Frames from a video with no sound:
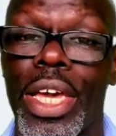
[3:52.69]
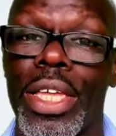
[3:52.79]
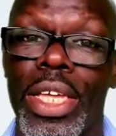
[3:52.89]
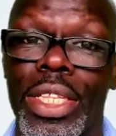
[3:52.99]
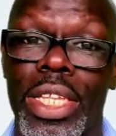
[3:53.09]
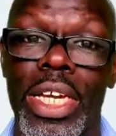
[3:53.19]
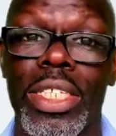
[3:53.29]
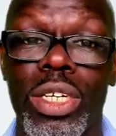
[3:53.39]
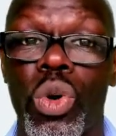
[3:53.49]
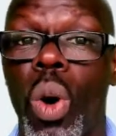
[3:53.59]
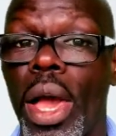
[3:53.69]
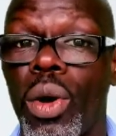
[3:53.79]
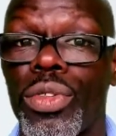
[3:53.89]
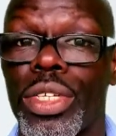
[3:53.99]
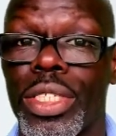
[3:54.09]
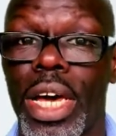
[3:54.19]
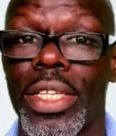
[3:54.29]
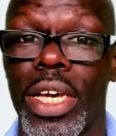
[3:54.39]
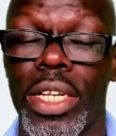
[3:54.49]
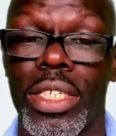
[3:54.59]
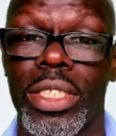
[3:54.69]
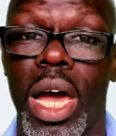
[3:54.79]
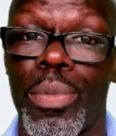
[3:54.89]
that they didn't quite understand at the time.